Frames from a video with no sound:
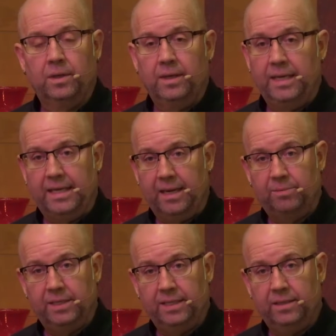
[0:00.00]
He
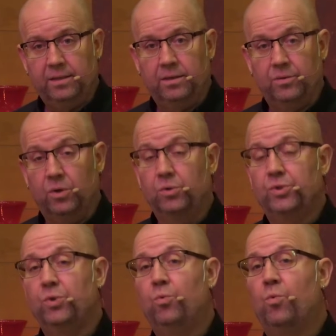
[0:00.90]
kept it hidden.
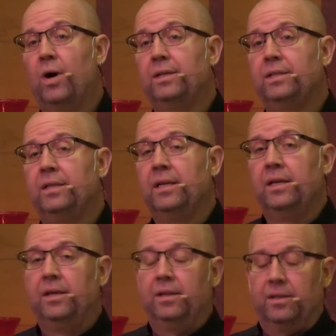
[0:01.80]
Those who wanted,
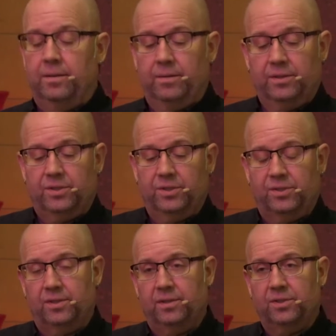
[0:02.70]
this
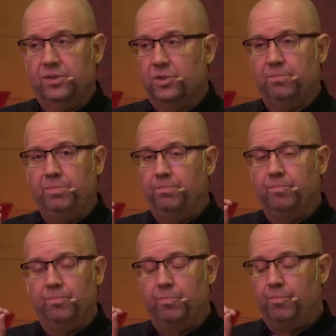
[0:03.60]
is the
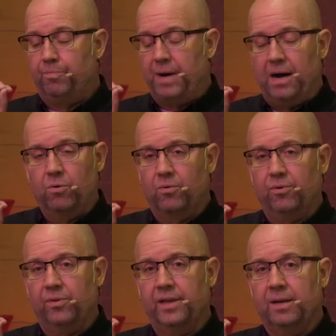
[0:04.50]

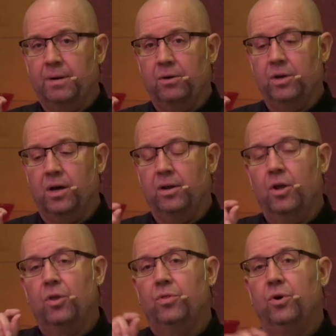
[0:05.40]
powerful thing about God.
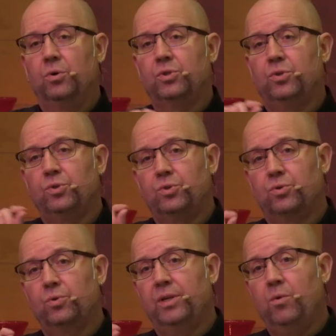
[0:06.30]
Those who
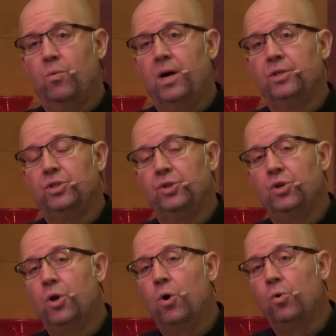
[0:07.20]
truly want to
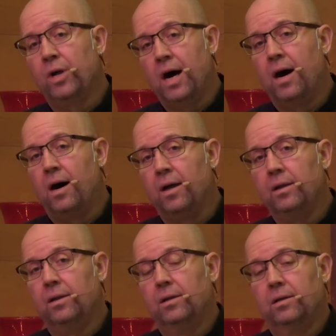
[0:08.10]
know
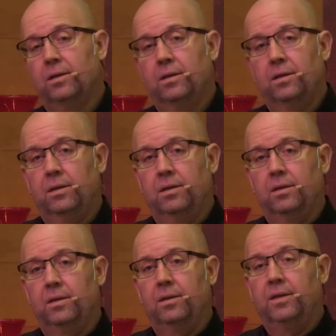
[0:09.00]
God,
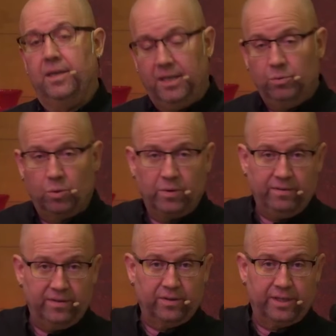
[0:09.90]
he will
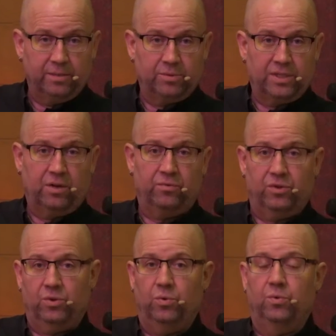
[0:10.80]
reveal himself
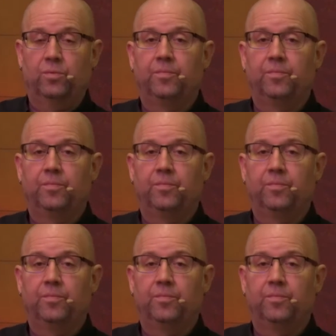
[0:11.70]
to.